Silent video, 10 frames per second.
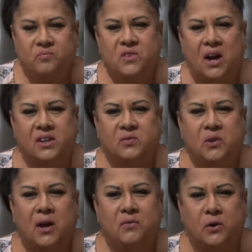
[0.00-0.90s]
nice
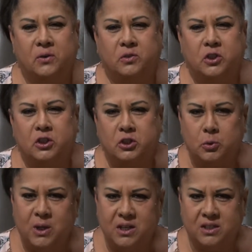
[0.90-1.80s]
flavor to the
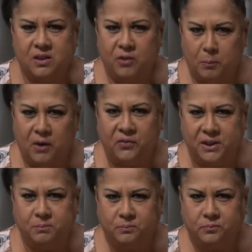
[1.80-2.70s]
sweetness of the
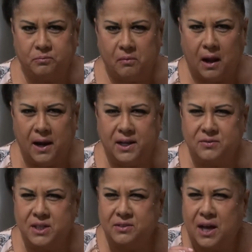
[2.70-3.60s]
muffin. It
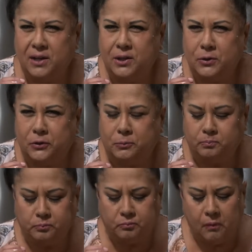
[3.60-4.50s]
gives it that little,